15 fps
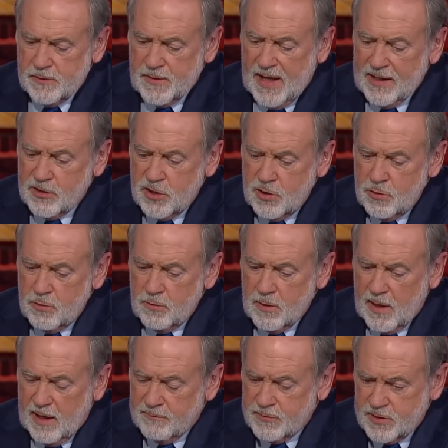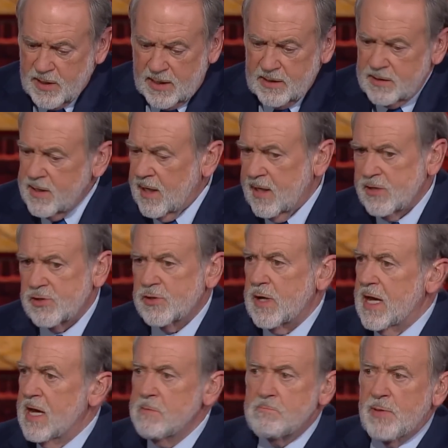that you have done that has
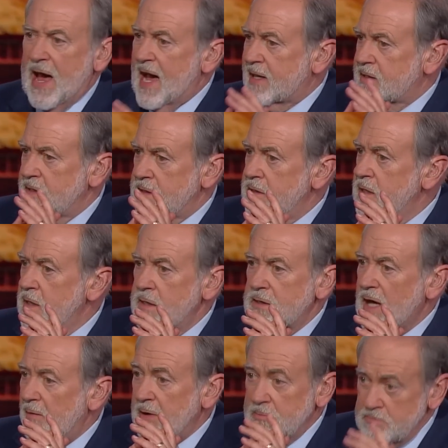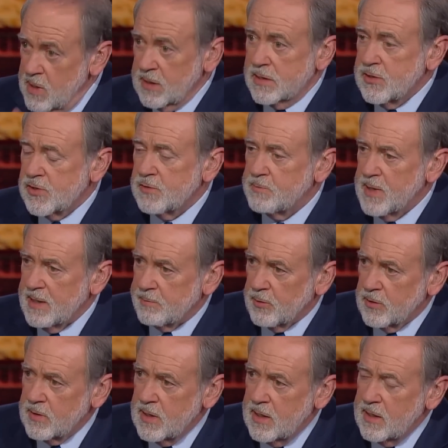impacted, millions of
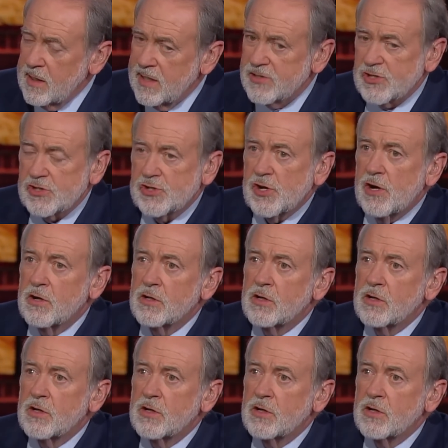people, is a song